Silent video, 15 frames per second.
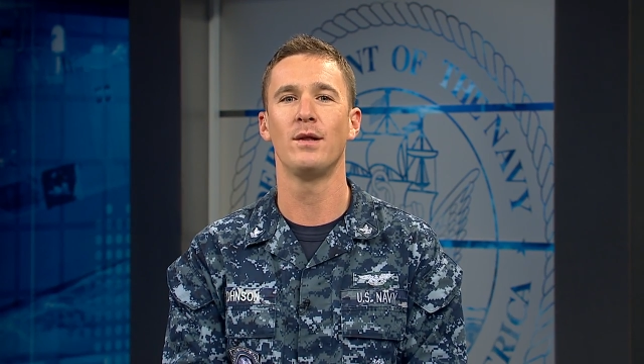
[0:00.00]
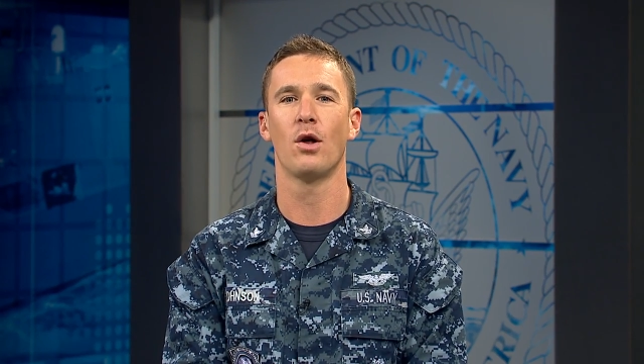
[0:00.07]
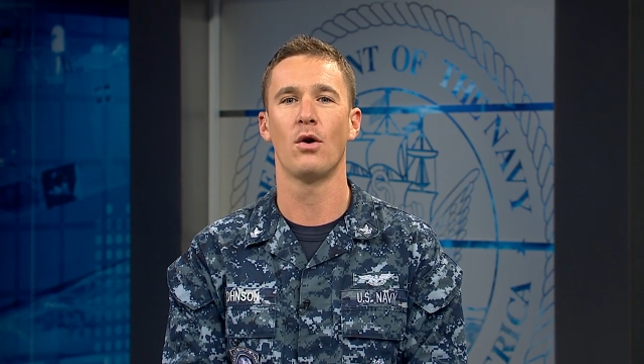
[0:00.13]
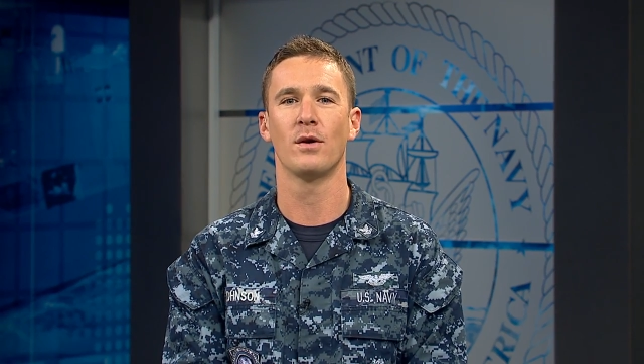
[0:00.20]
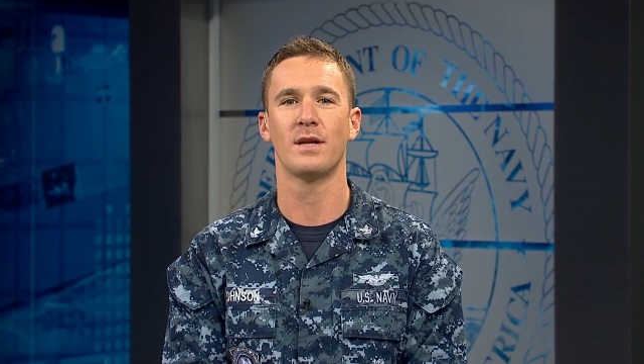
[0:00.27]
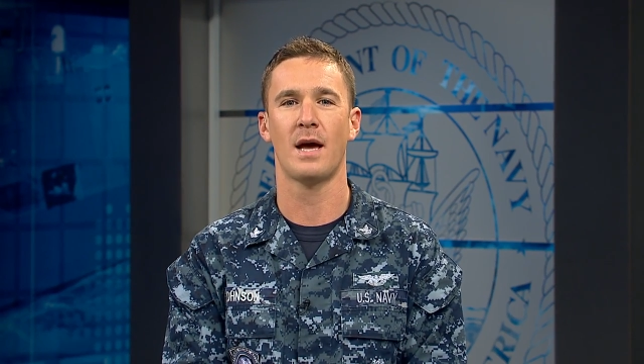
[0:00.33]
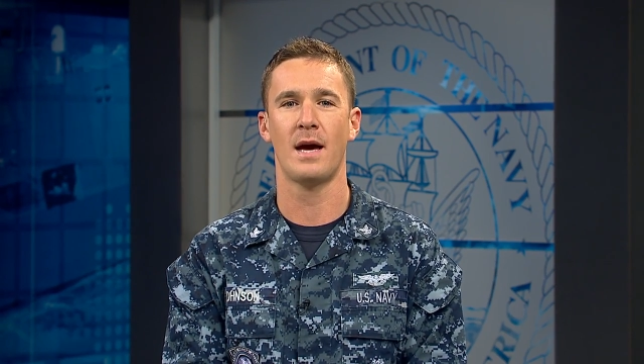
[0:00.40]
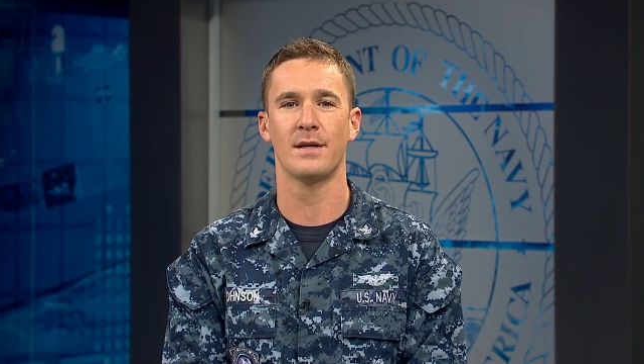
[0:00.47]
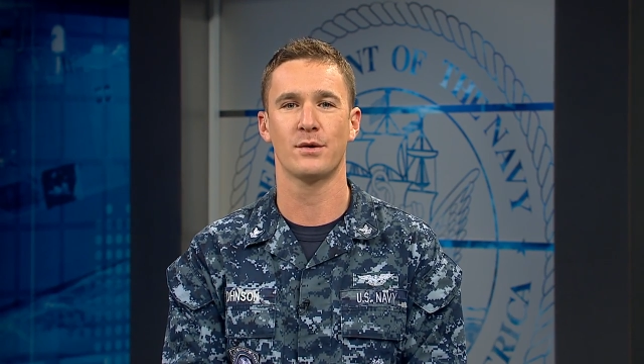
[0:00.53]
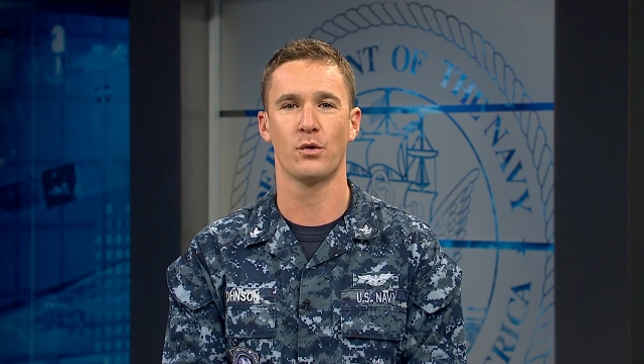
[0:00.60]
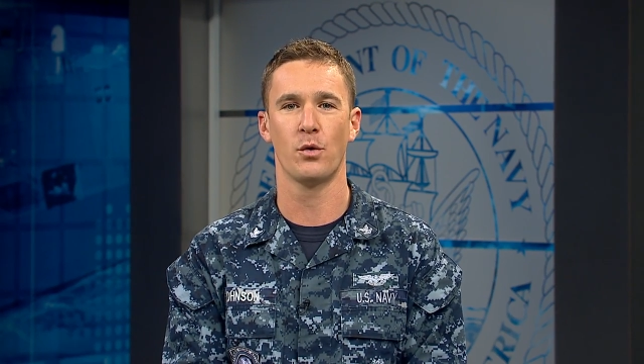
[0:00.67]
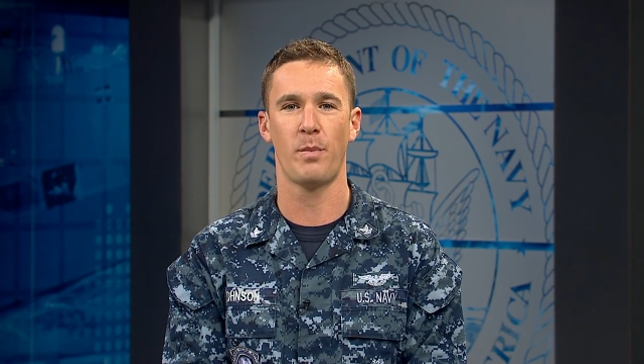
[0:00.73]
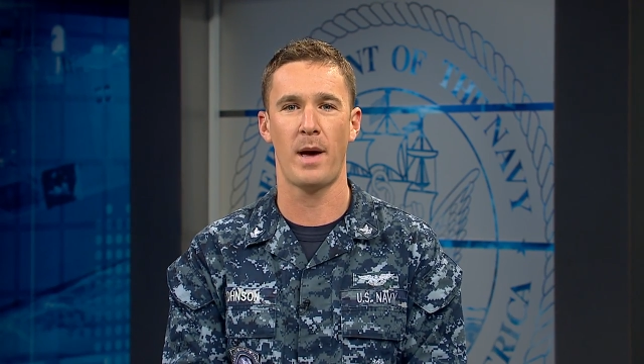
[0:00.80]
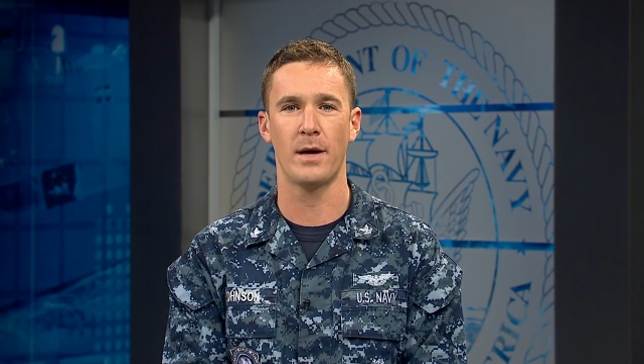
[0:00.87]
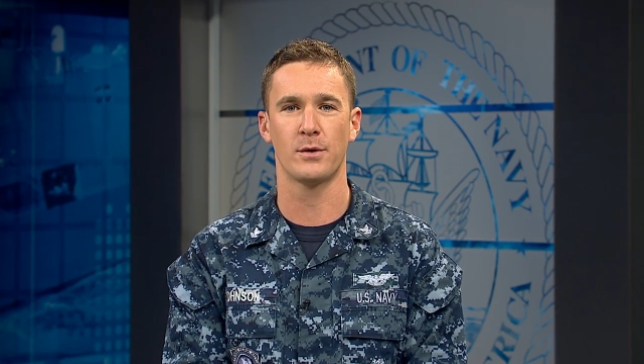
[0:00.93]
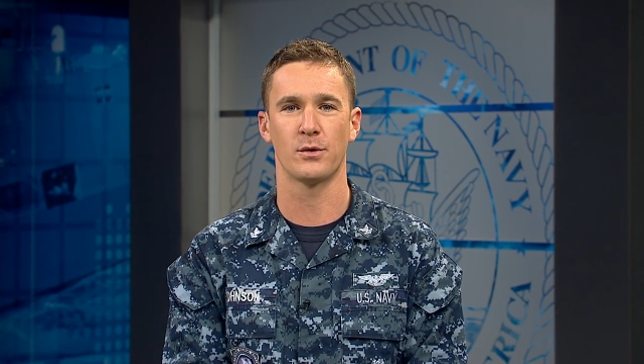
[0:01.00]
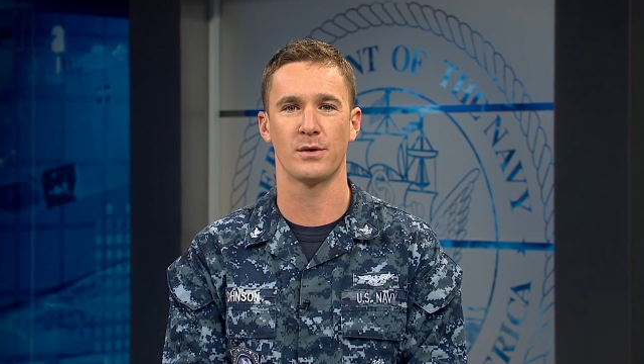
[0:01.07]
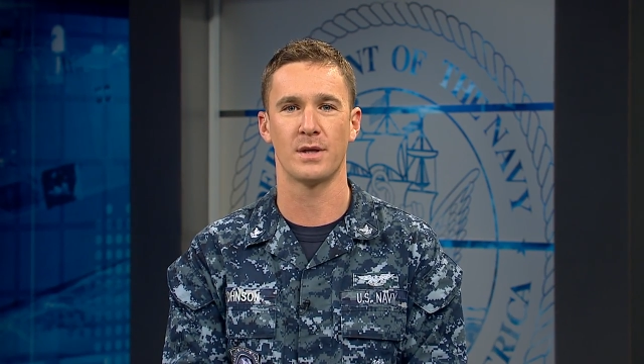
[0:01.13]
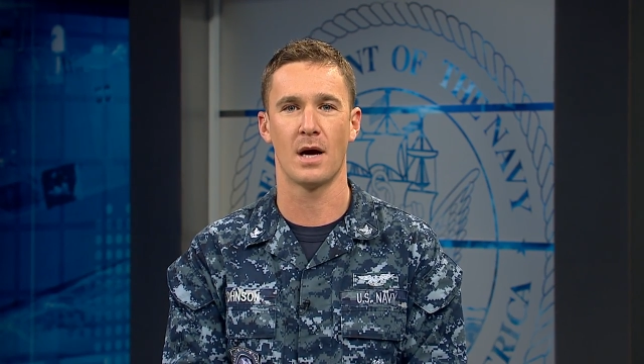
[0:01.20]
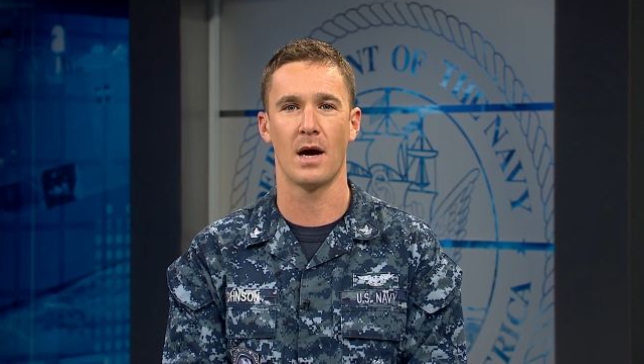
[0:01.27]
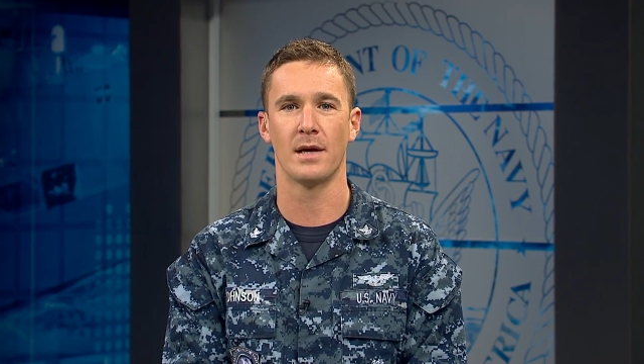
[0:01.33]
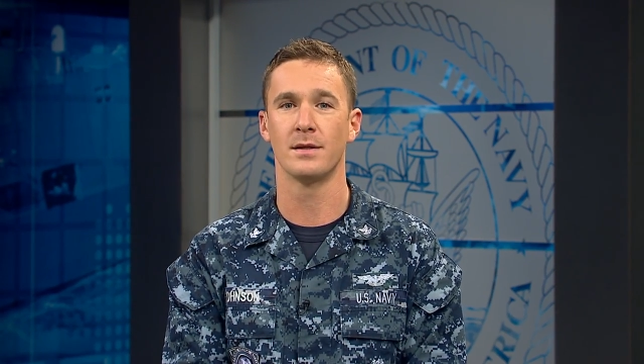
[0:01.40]
long task group
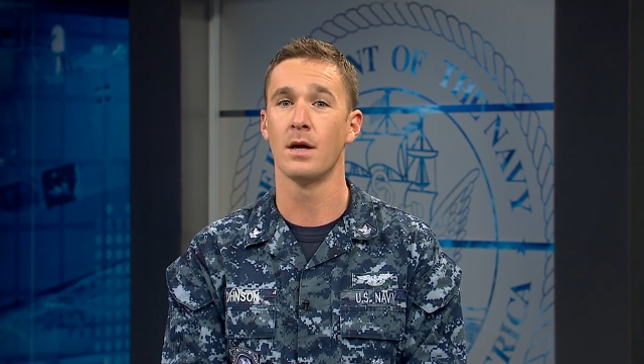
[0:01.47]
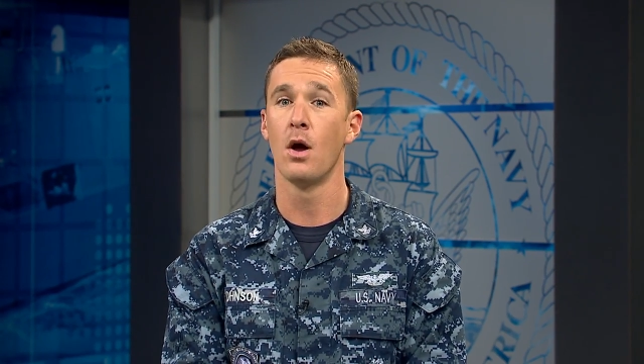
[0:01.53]
exercise,